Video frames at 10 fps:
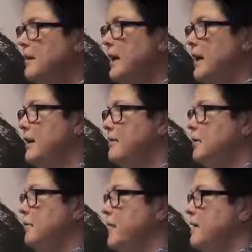And
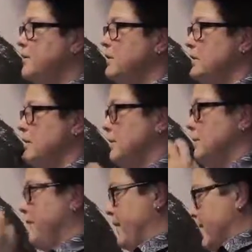your favorite
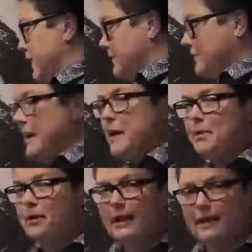thing is
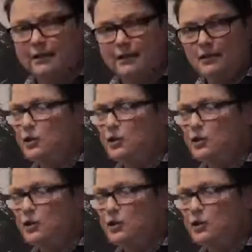stamp collecting.